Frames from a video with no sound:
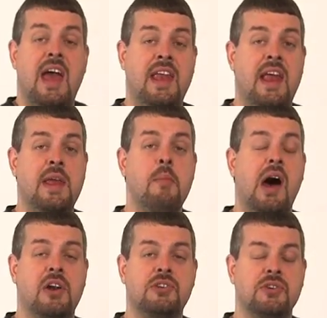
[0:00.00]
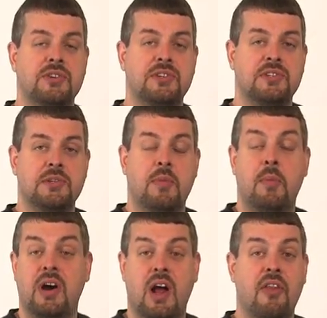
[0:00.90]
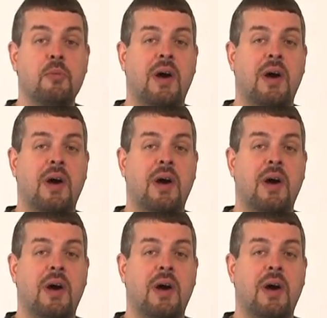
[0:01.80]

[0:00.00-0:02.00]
and any monitoring system among other